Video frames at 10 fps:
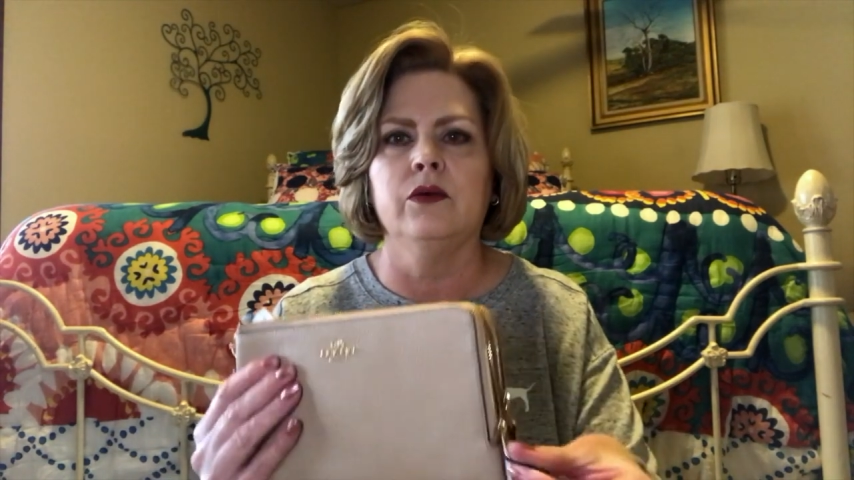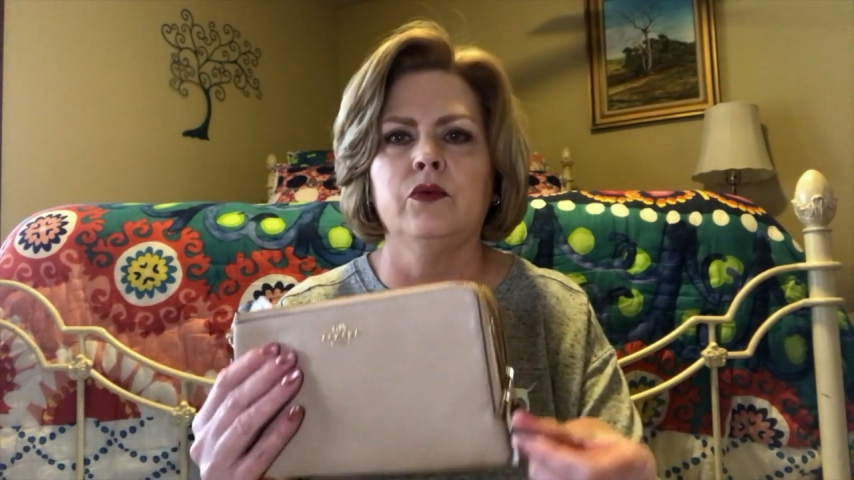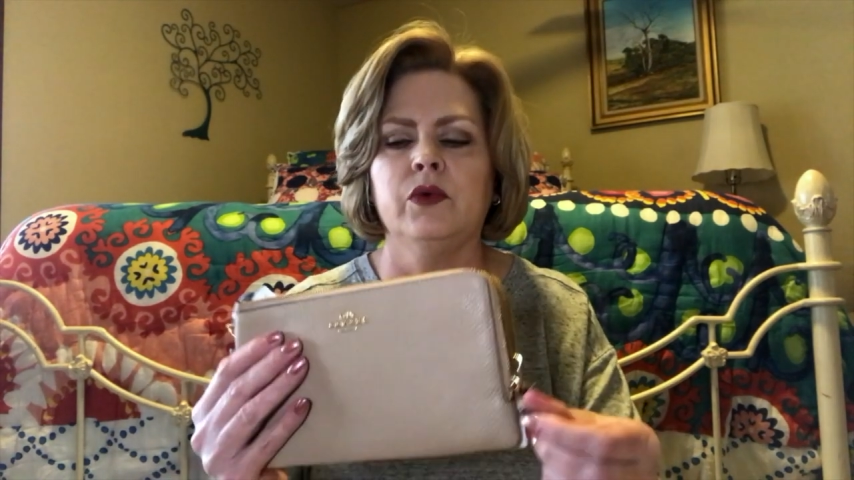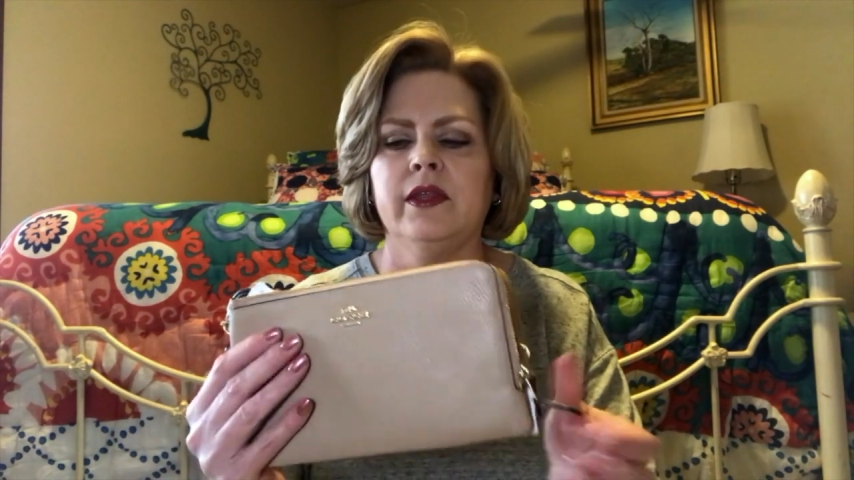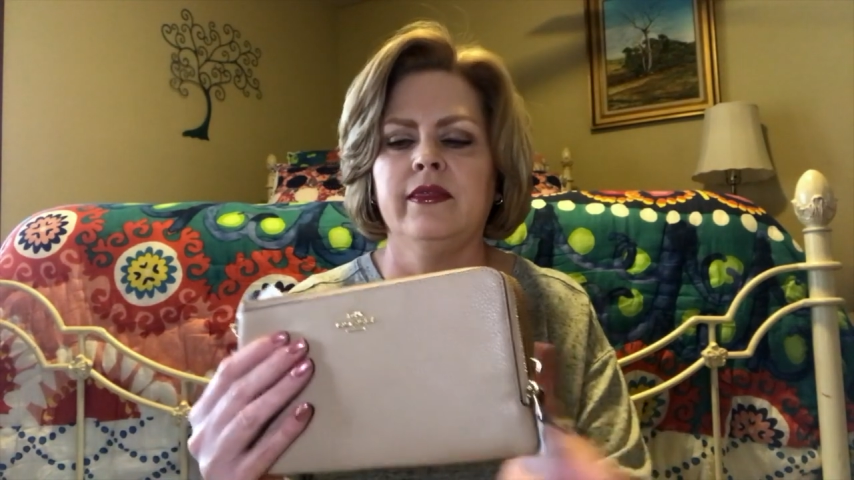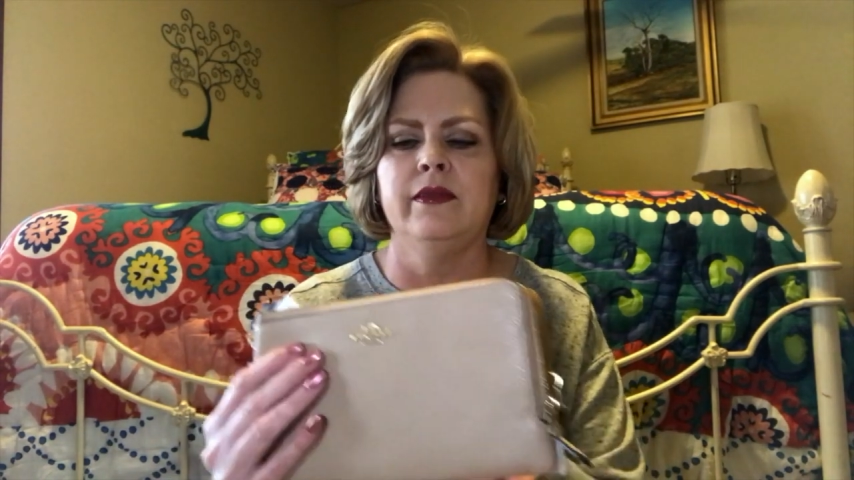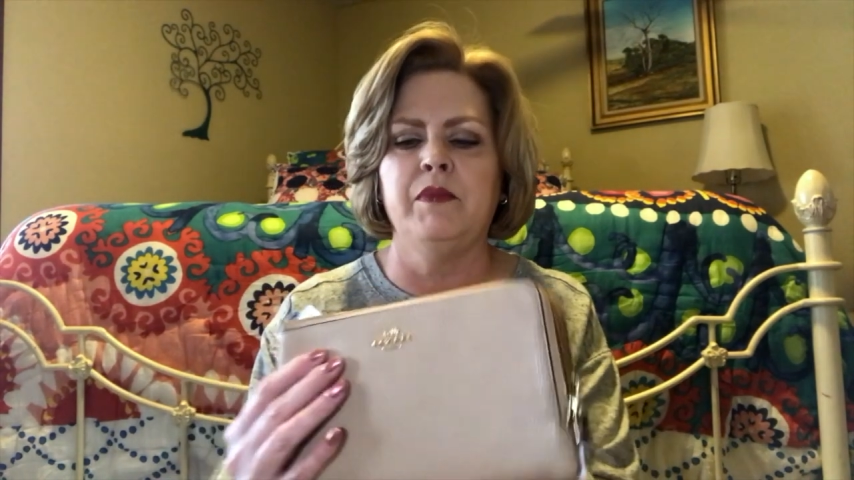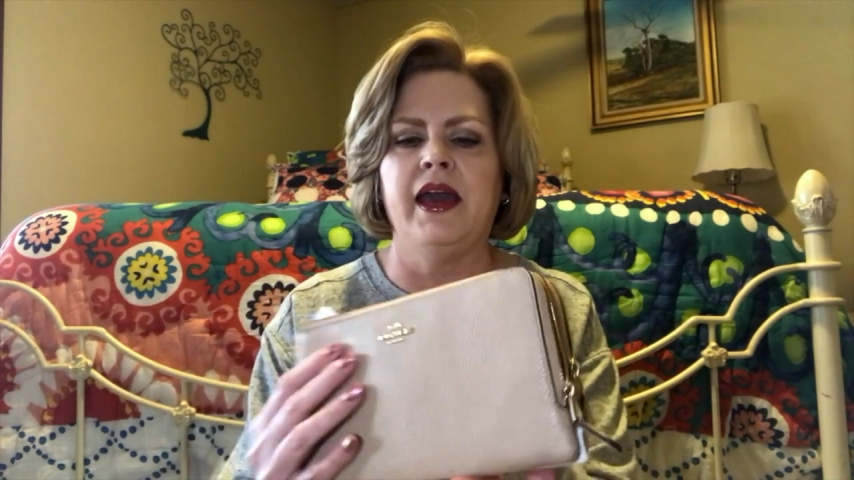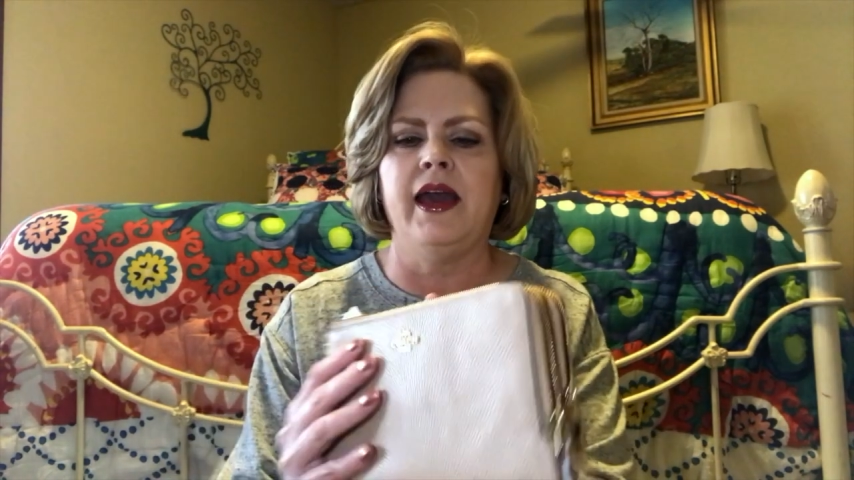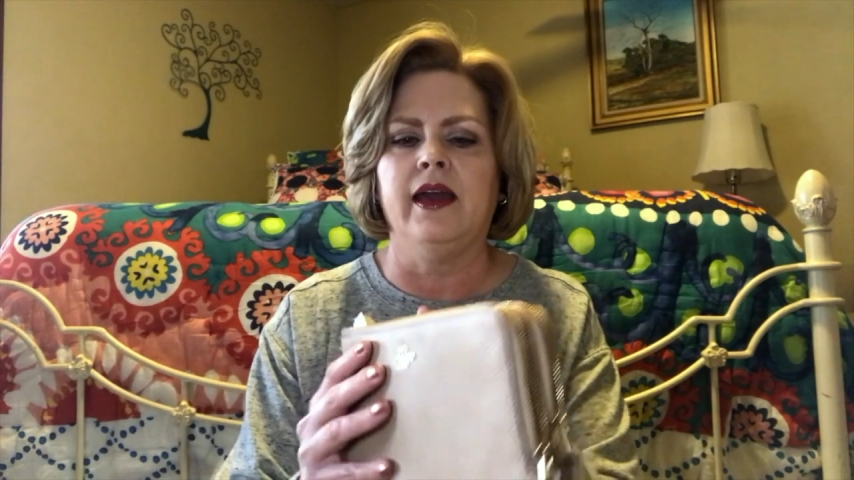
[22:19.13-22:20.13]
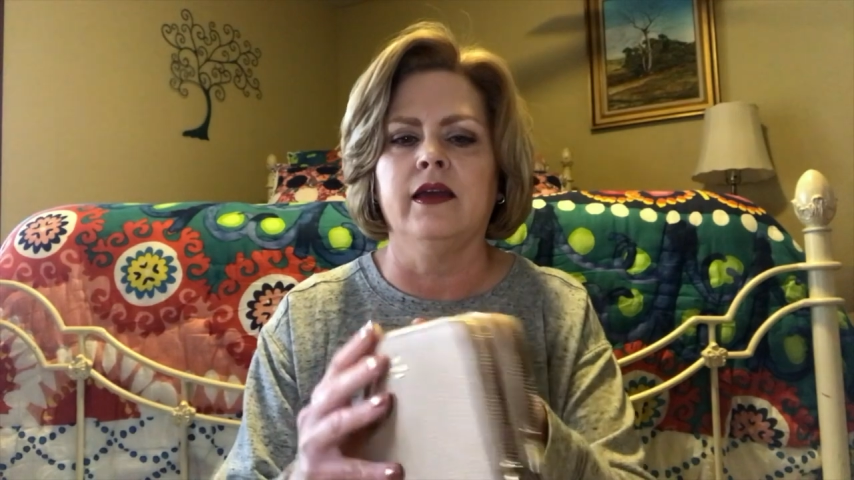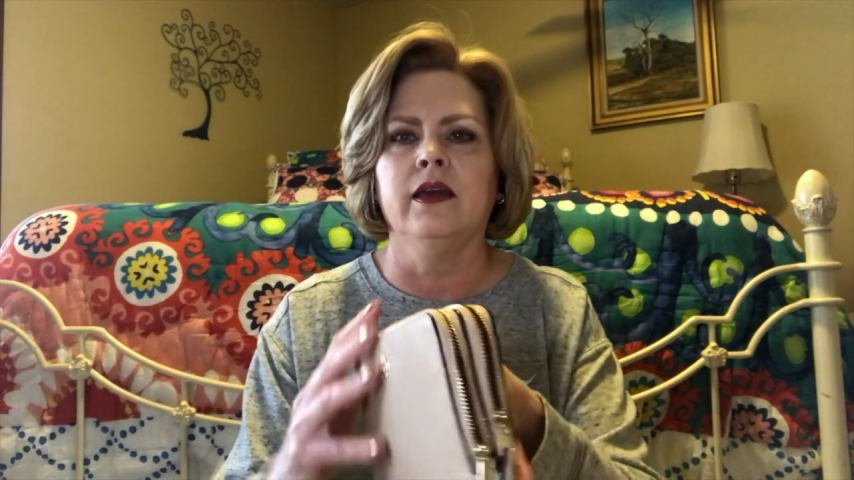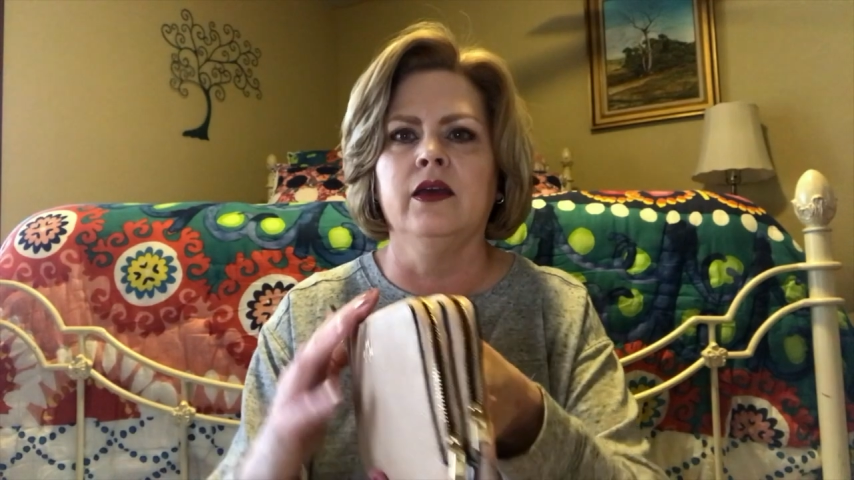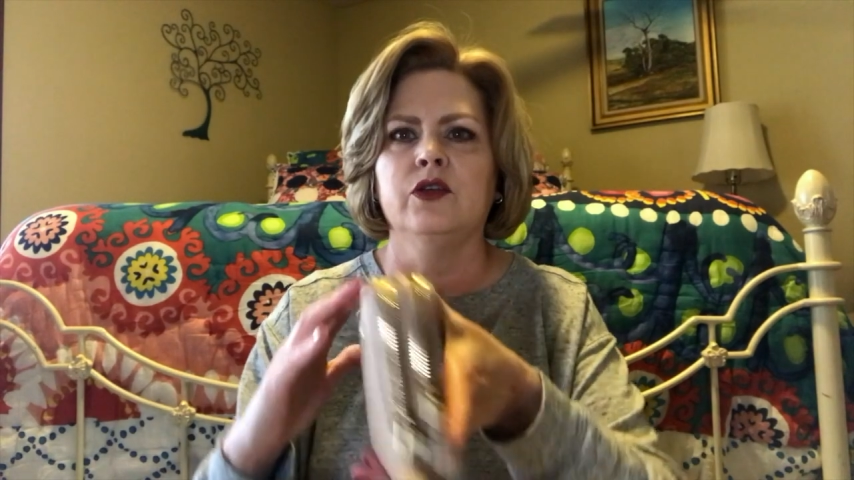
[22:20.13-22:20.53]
with the bag.